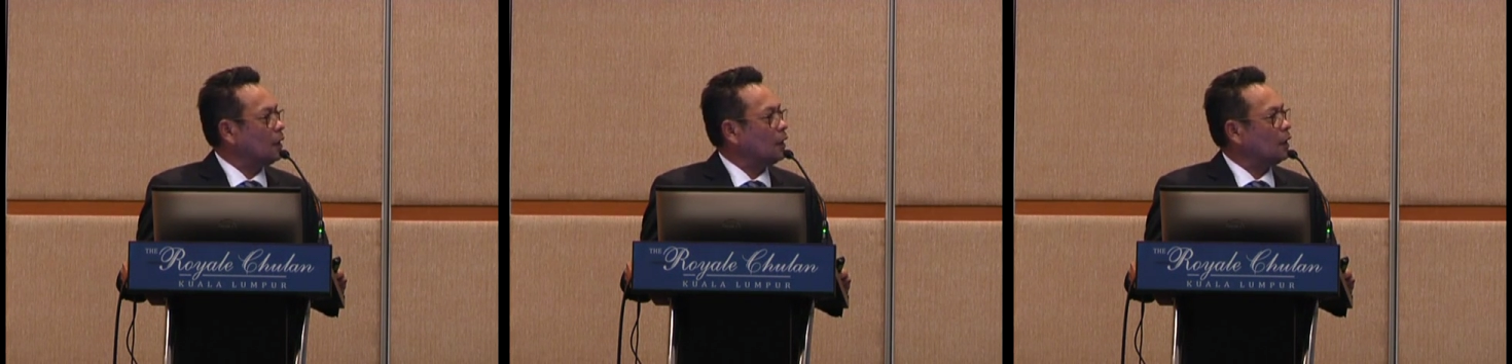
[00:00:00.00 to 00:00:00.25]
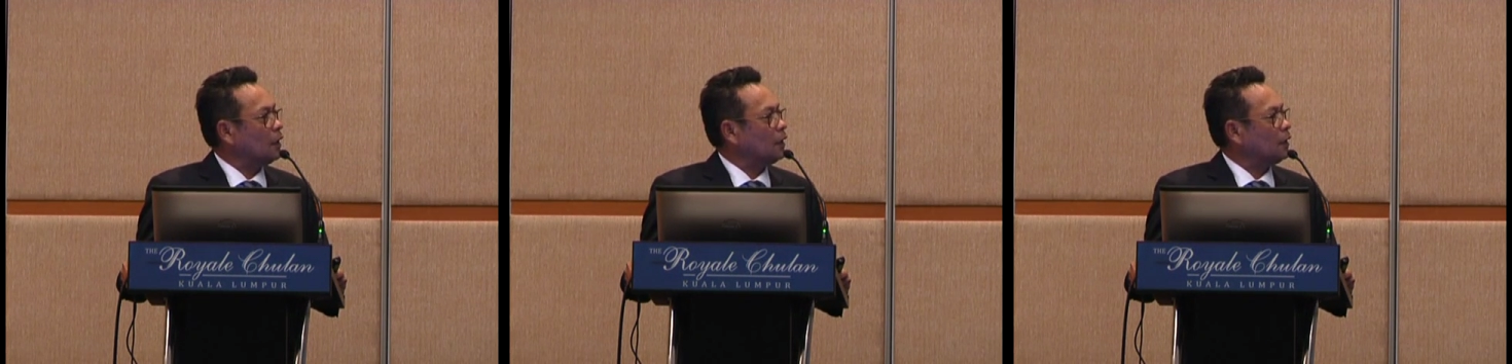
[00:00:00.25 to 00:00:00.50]

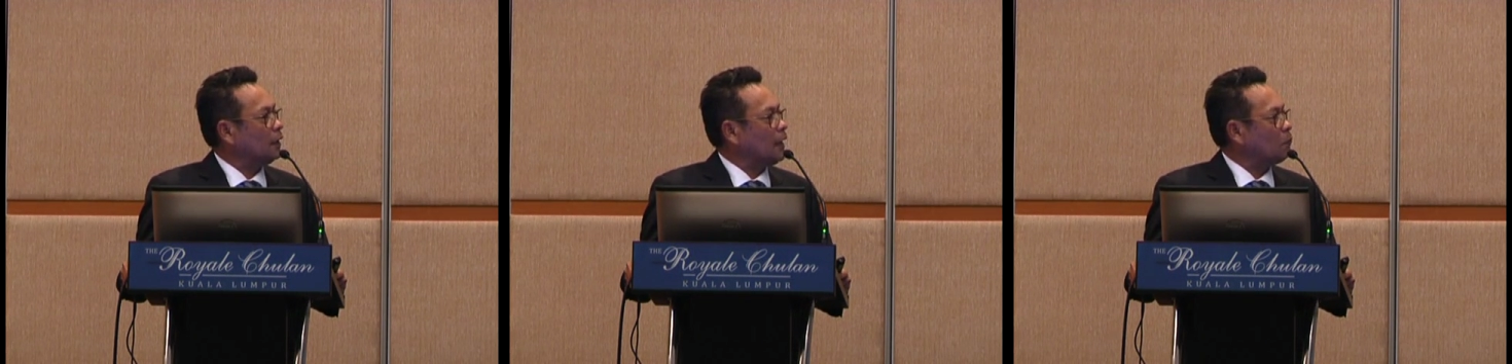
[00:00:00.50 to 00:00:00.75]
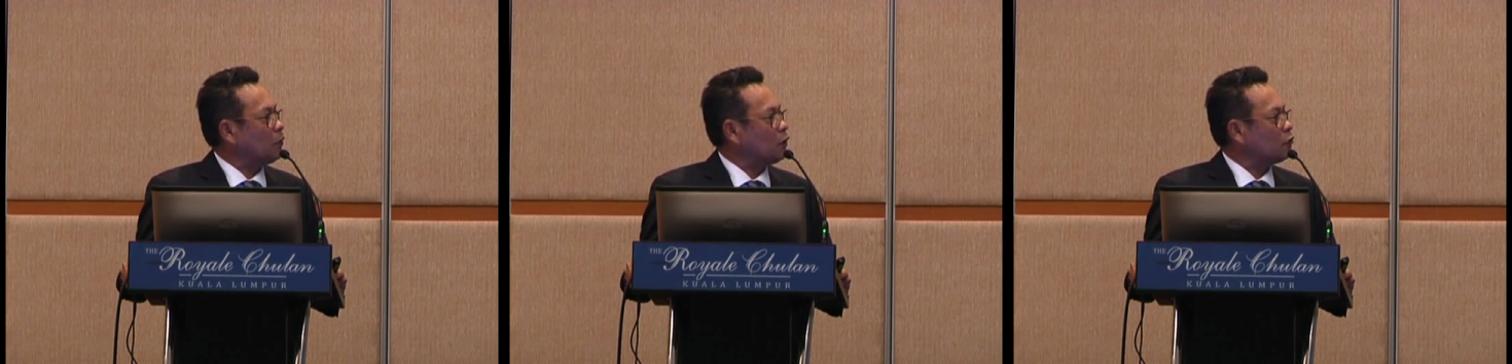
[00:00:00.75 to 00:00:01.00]
The
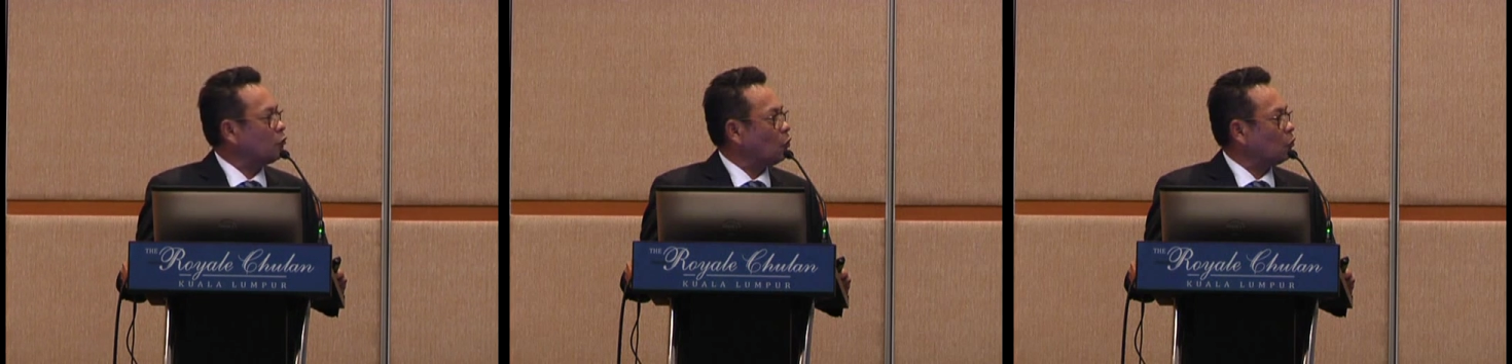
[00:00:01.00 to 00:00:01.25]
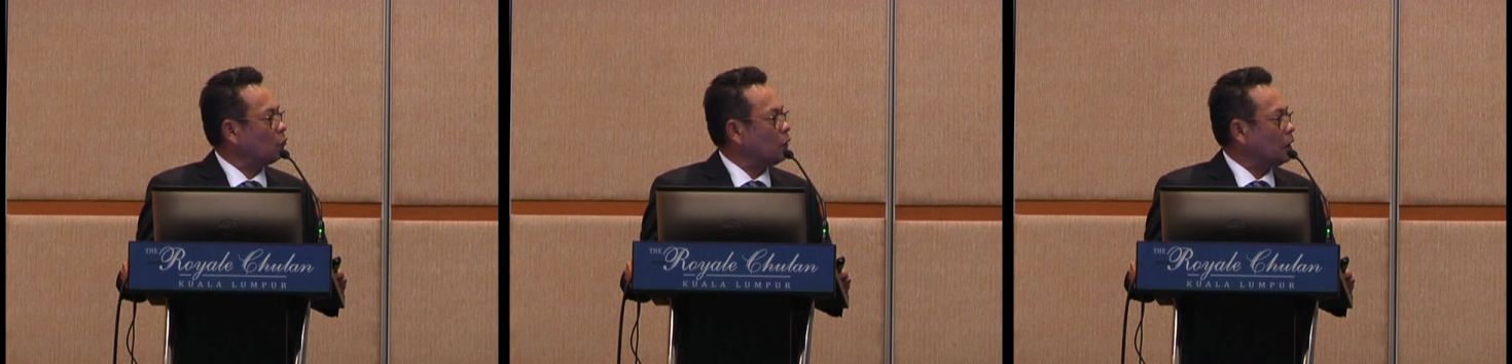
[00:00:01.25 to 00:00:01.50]
depth is
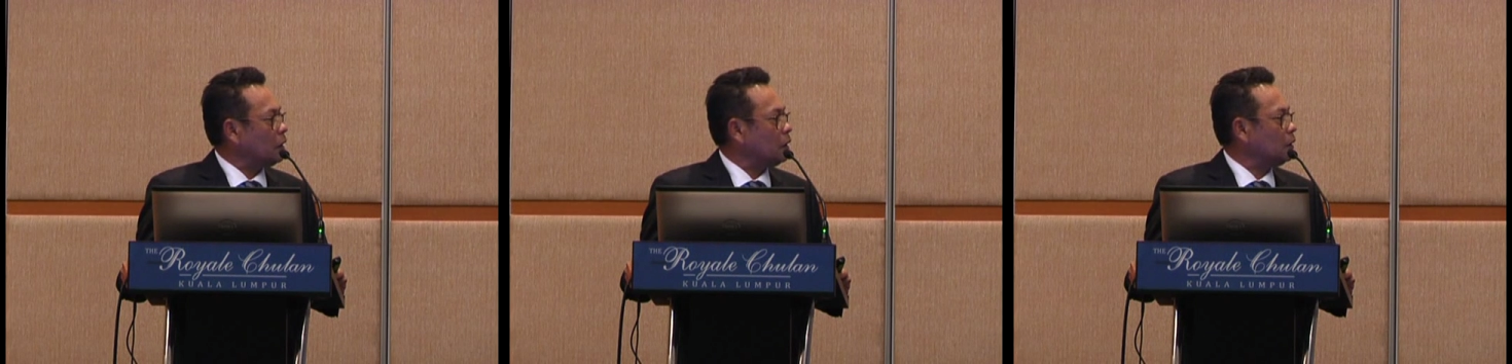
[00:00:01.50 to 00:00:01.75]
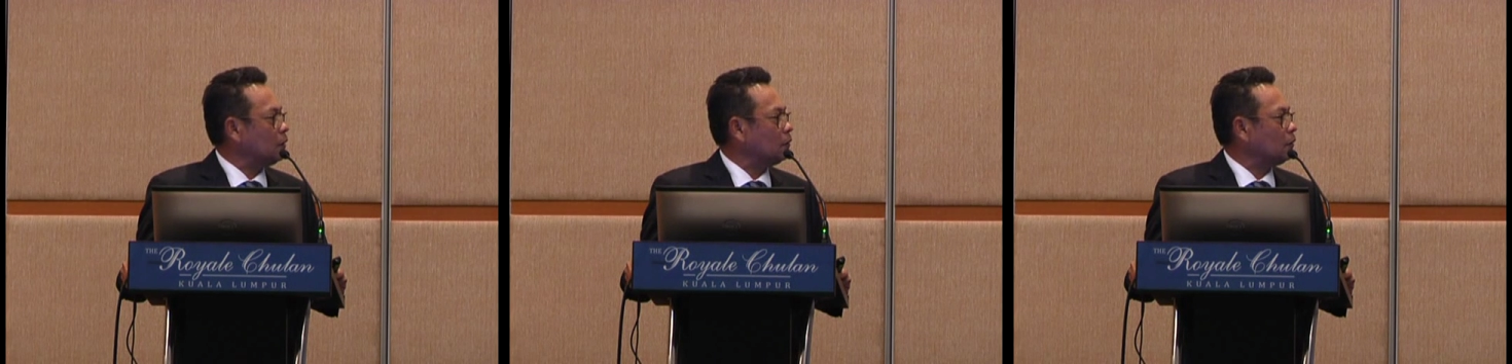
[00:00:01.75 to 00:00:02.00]
not
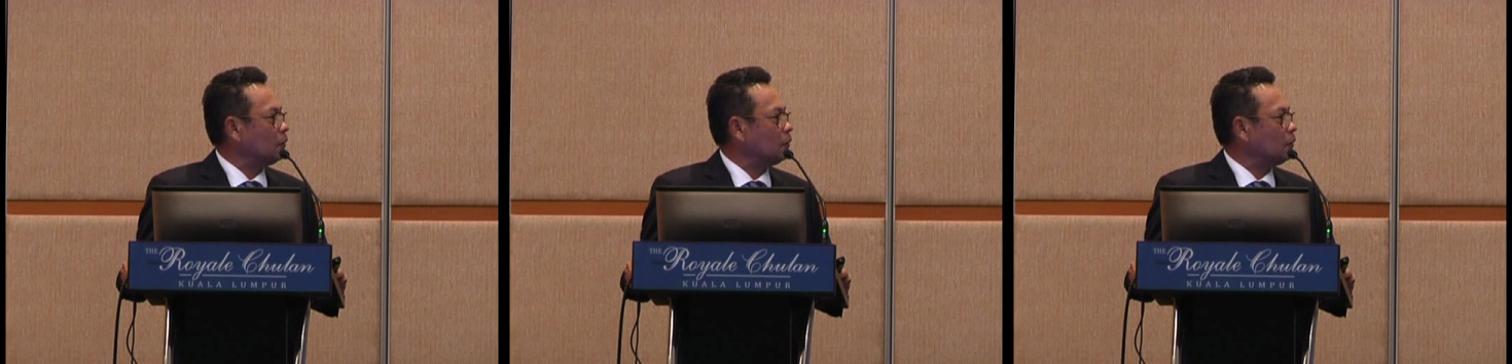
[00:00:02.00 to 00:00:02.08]
very